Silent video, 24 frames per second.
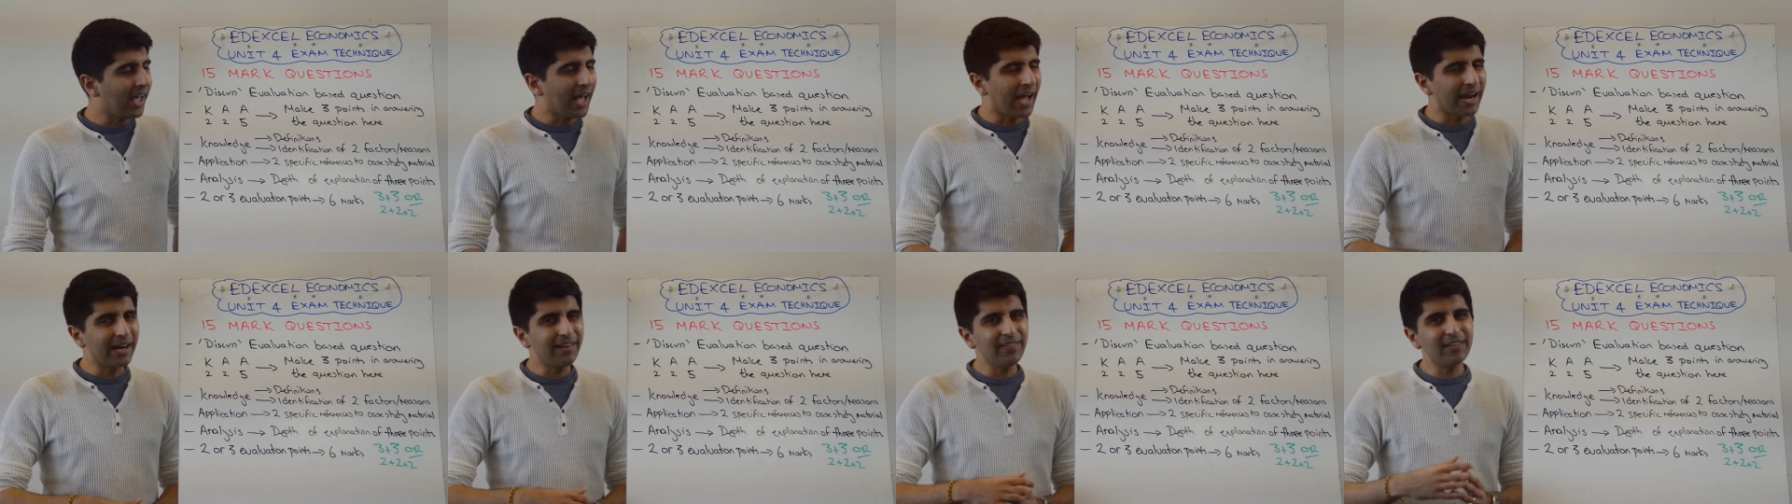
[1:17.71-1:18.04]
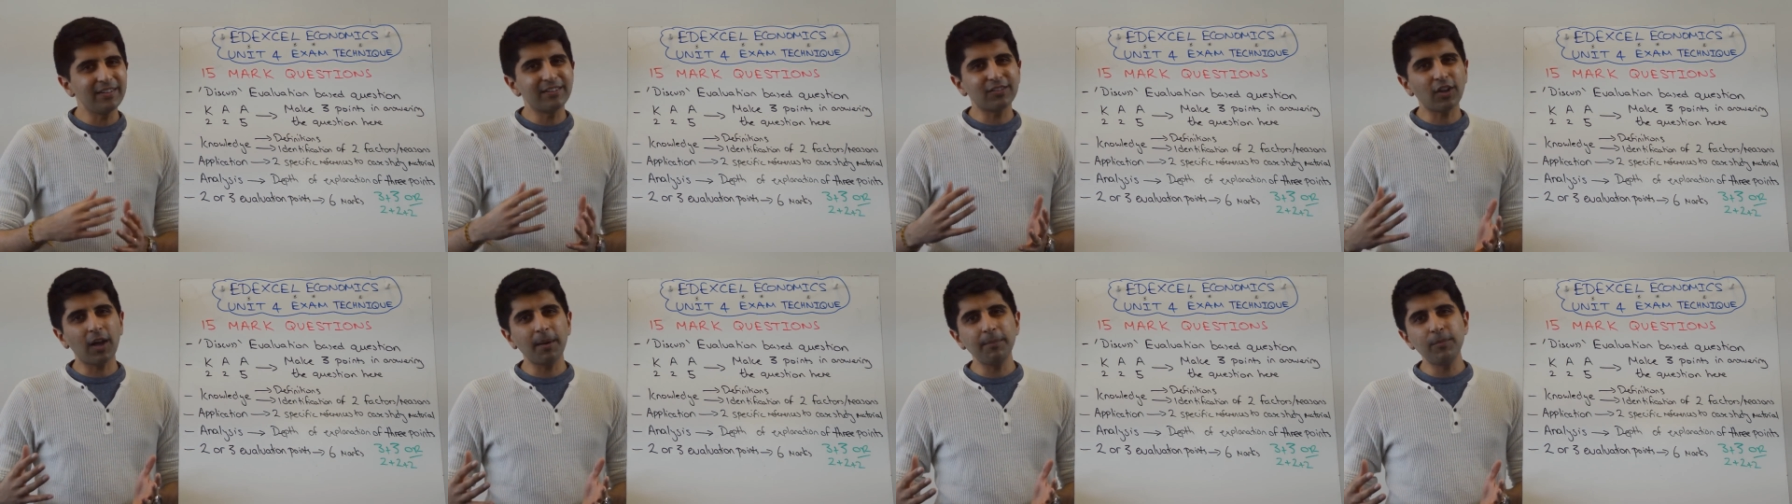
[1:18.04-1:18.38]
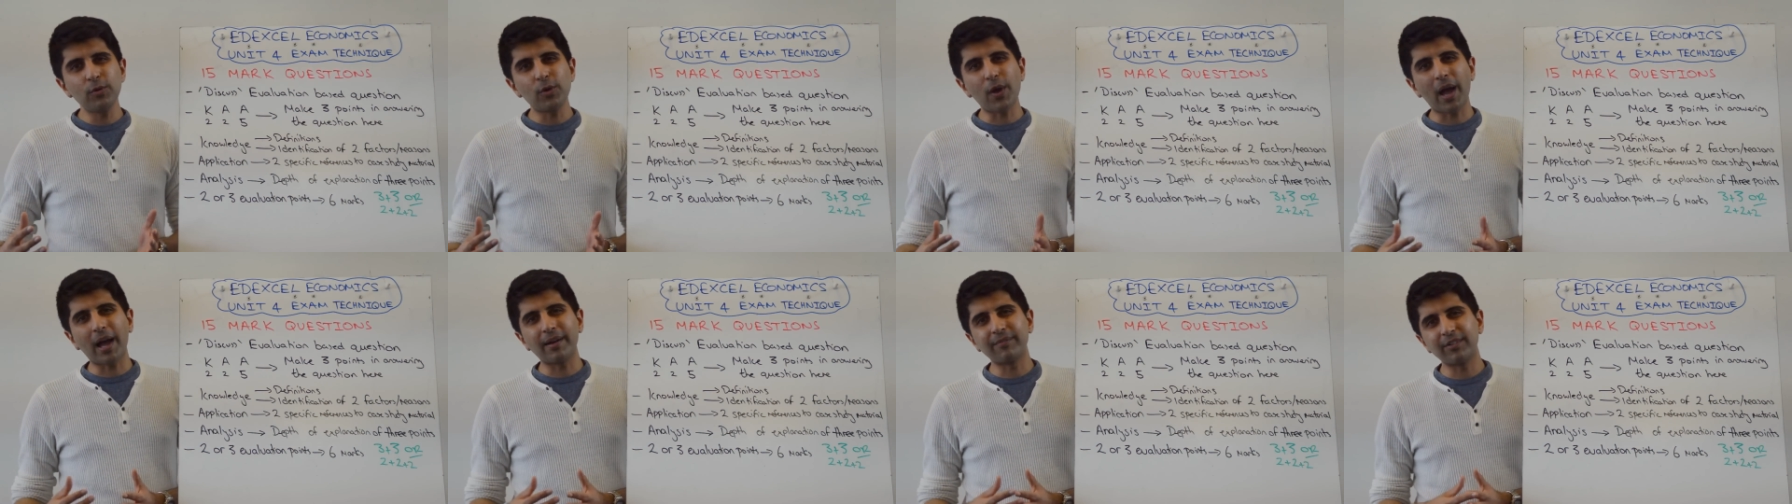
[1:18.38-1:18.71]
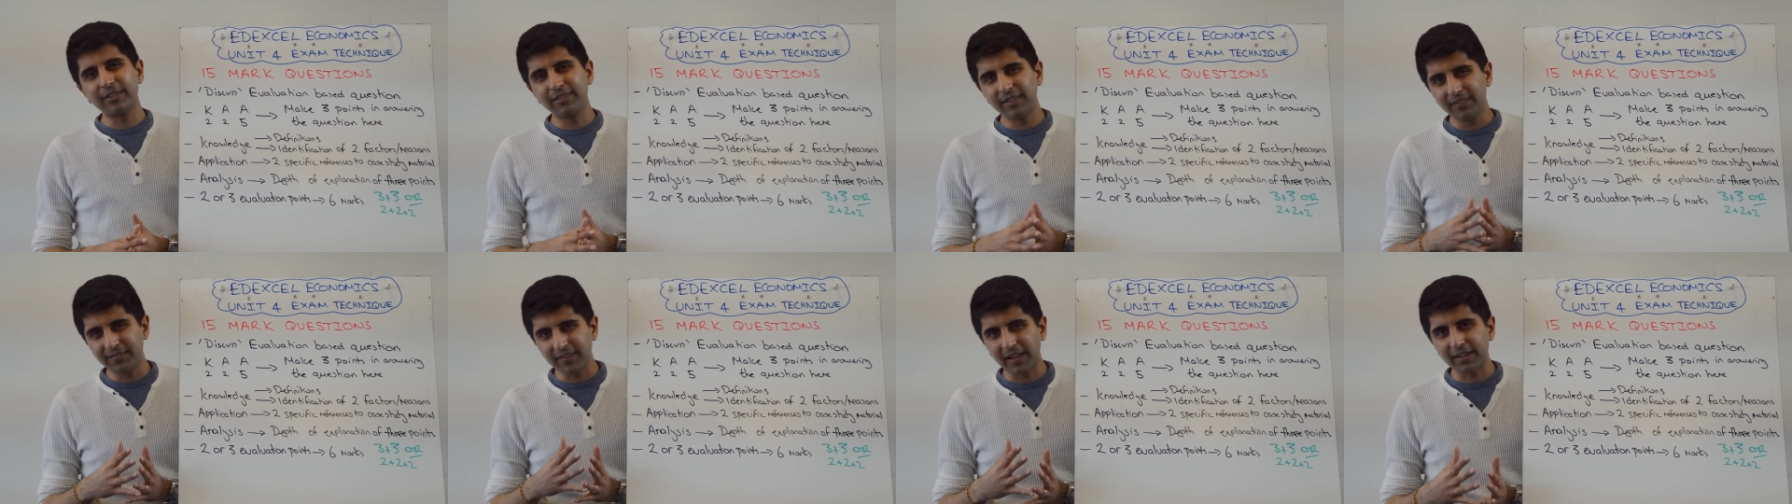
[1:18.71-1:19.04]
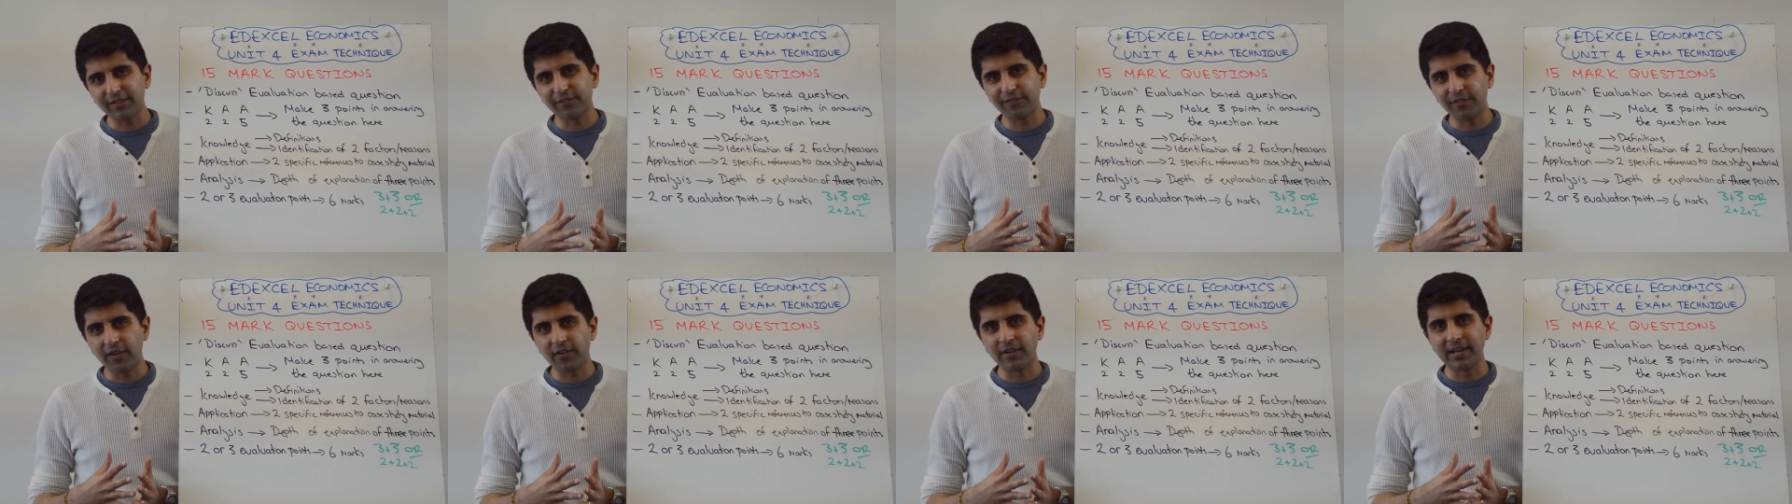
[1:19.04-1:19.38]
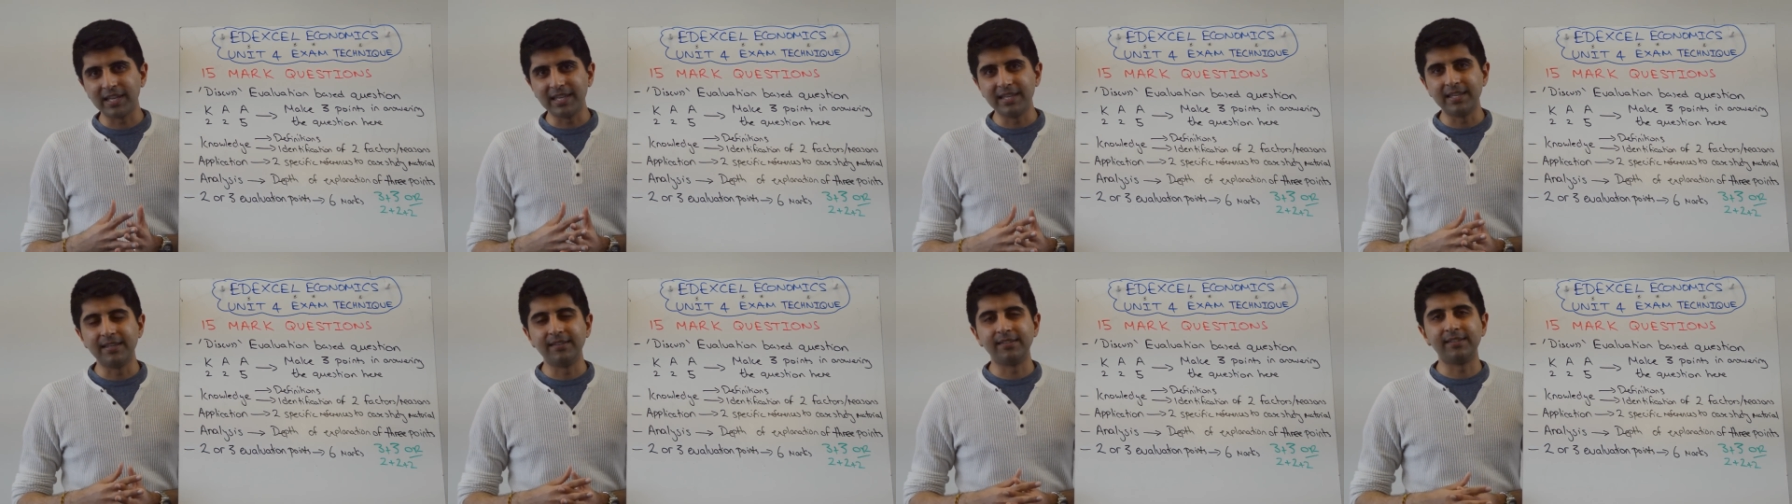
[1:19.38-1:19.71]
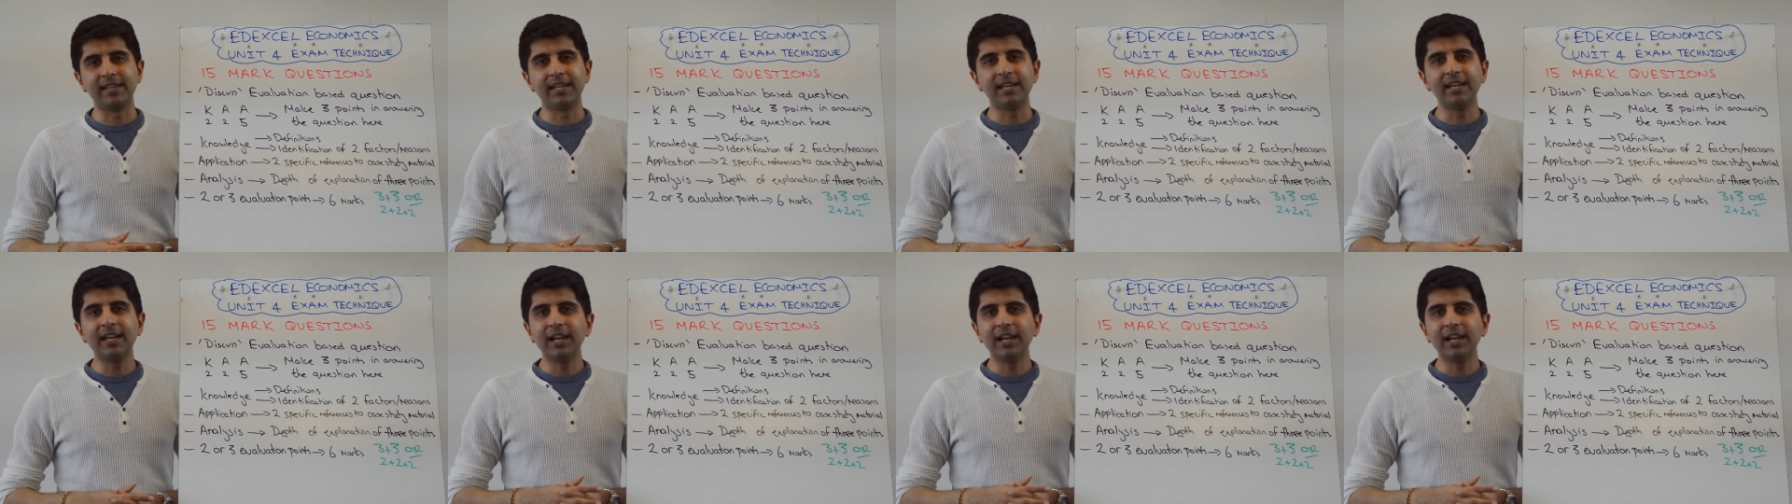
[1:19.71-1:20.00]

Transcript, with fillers: And in the time you have, I think that's very easy,